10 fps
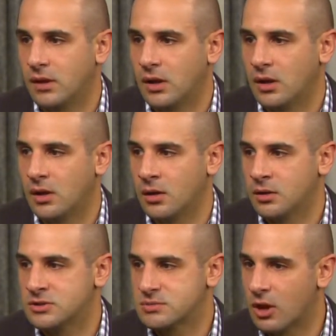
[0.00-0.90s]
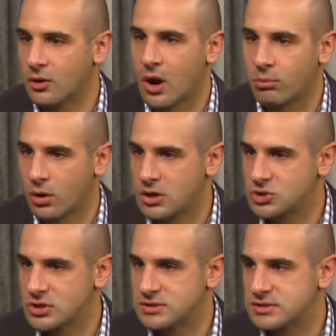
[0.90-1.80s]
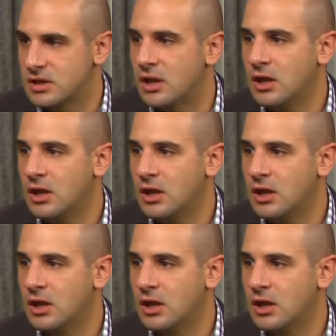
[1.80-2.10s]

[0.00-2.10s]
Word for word: uh, smaller operations.